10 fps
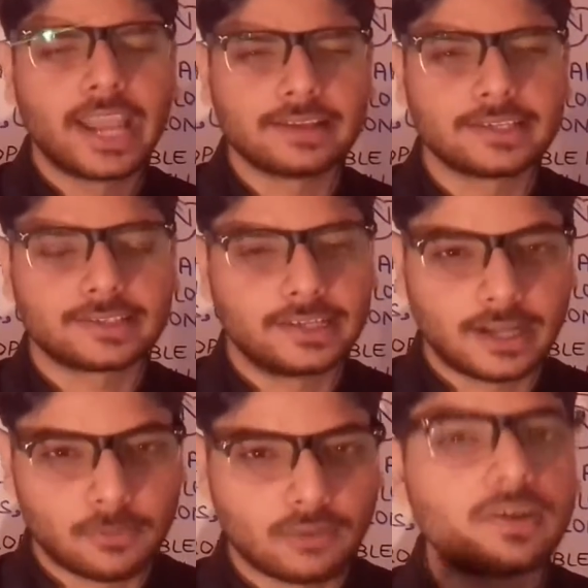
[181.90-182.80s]
gases in
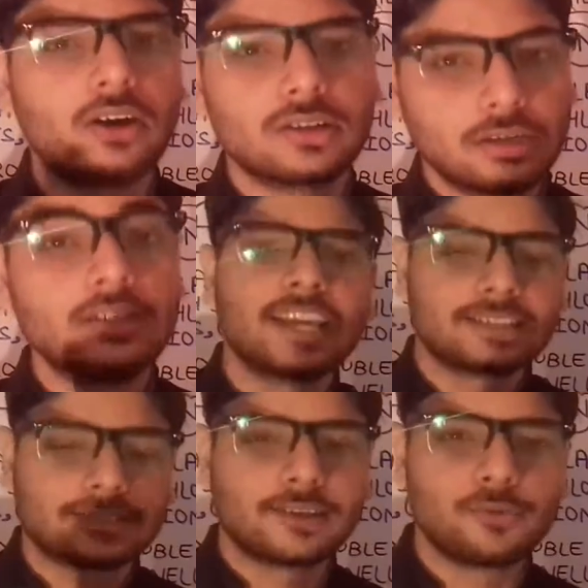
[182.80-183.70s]
terms of our
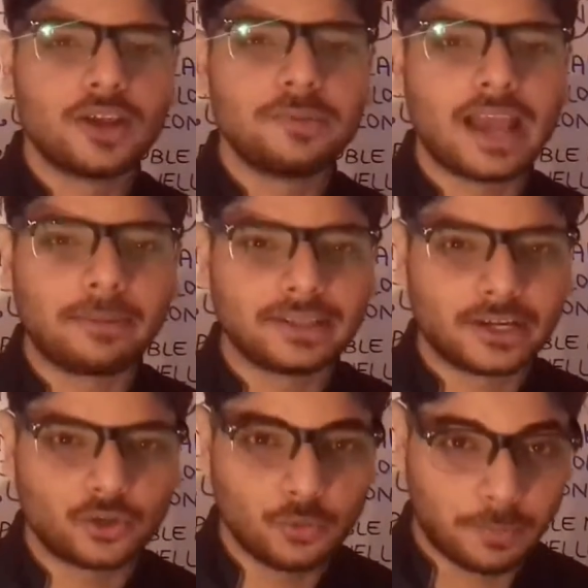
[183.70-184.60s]
case. We will be having
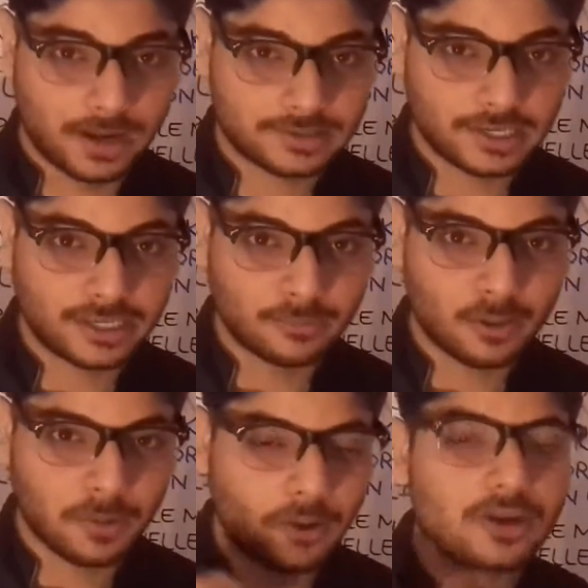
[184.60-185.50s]
the two parts in terms
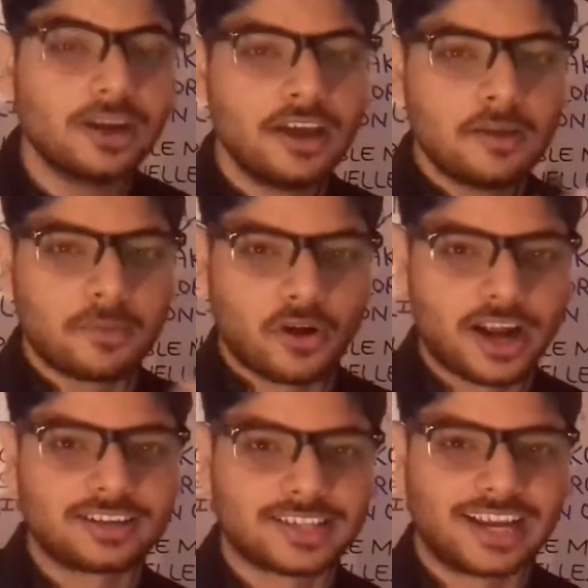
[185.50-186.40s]
of our
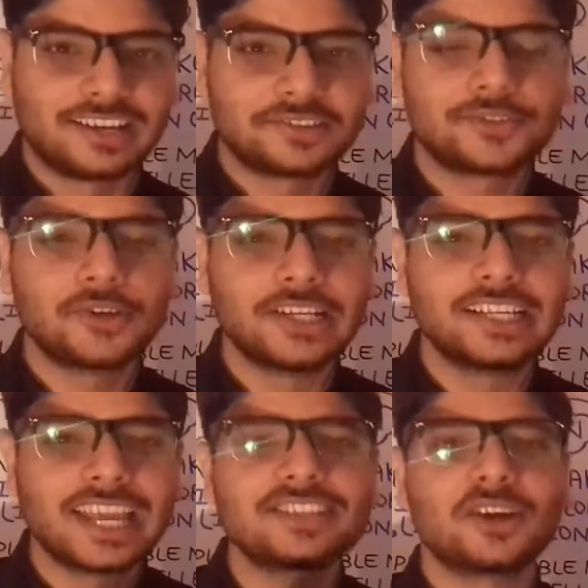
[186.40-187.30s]
product side. So in
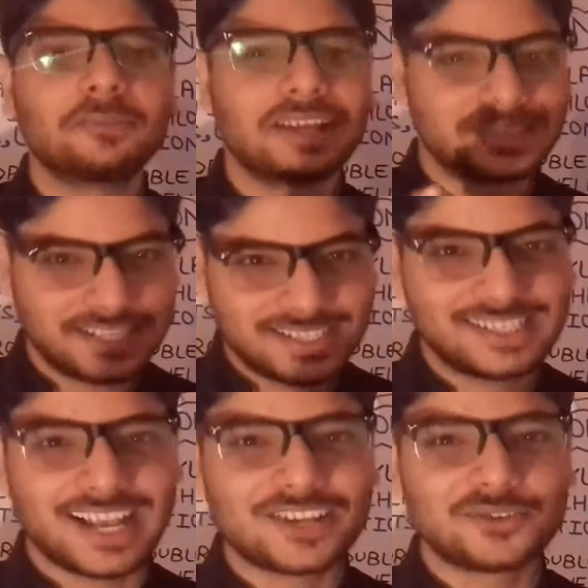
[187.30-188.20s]
case of the
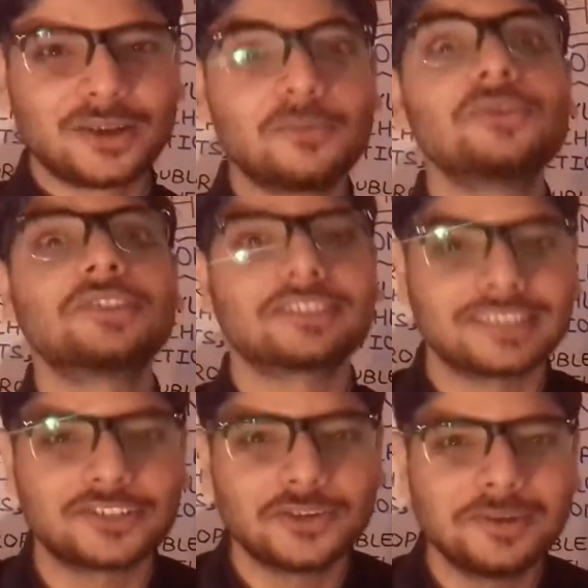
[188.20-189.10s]
C6H12O,
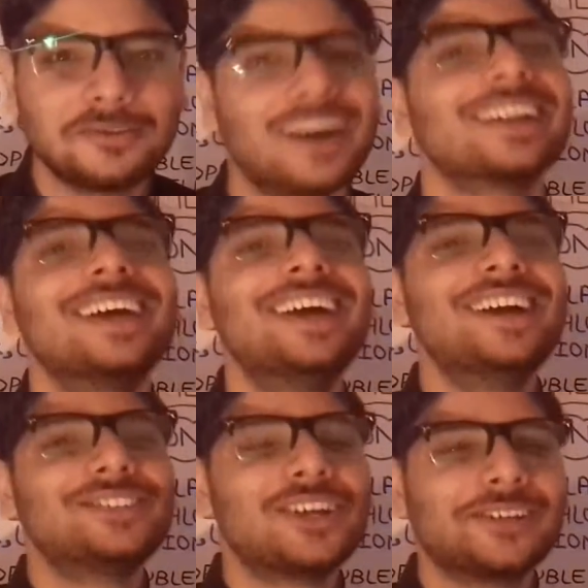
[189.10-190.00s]
it will be what?
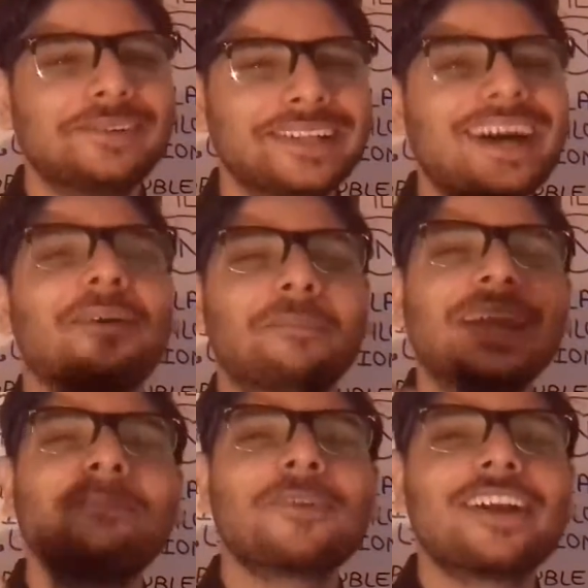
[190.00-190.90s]
So it will be the
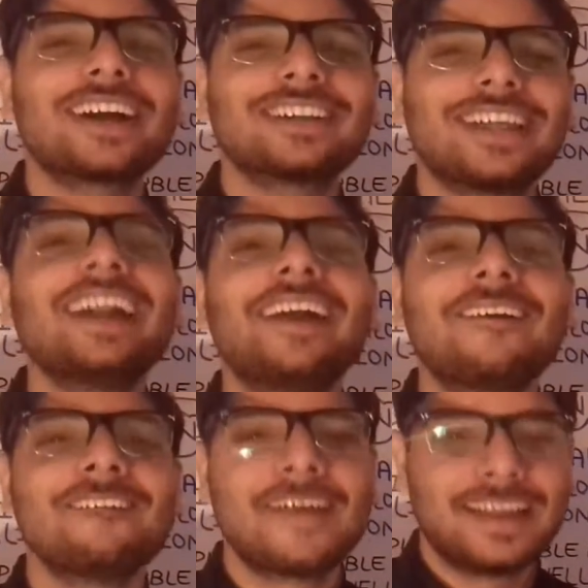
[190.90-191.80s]
main product. Then
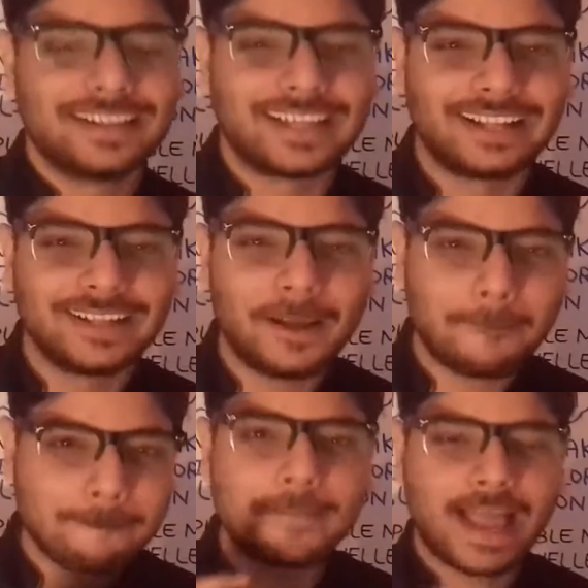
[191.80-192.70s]
the
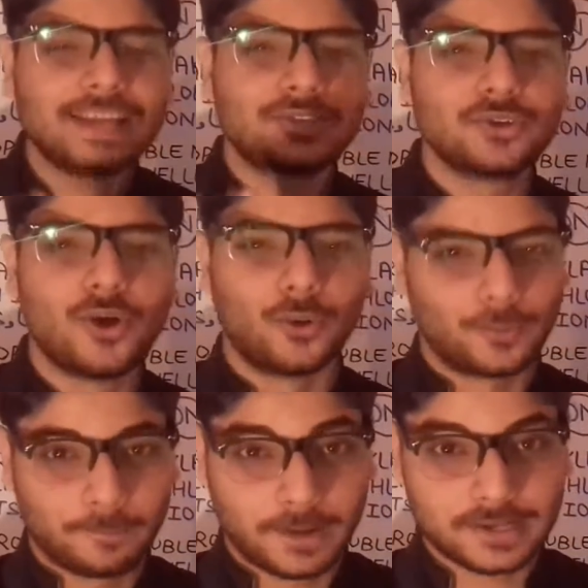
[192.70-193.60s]

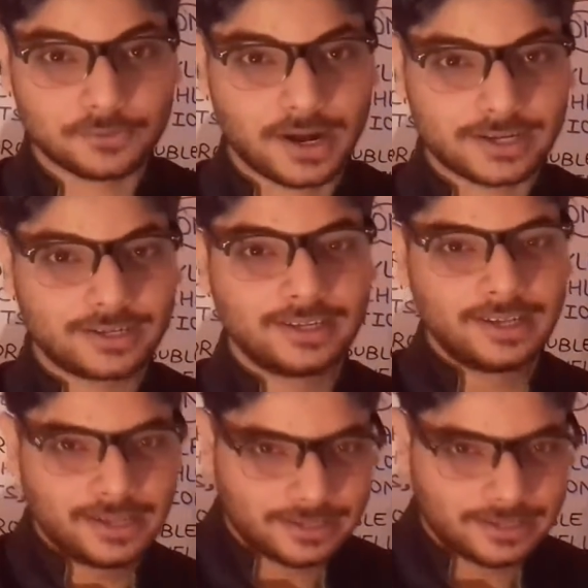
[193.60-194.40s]
H2O plus what?